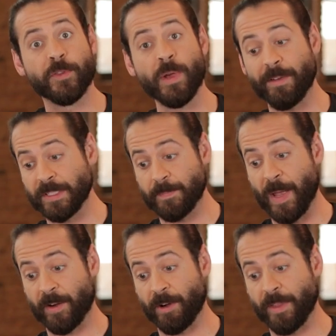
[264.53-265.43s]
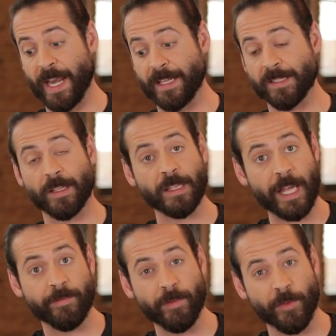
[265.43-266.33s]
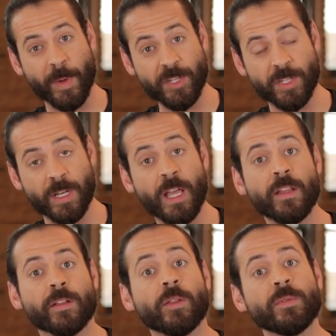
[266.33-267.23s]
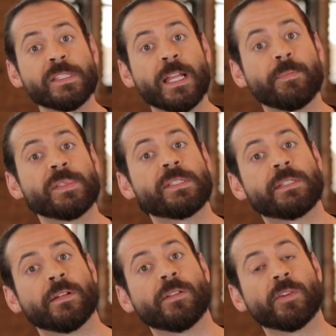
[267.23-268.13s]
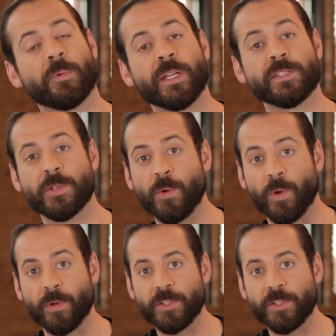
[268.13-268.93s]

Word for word: If you have a background that has a lot of information, the clone stamp is still a great tool.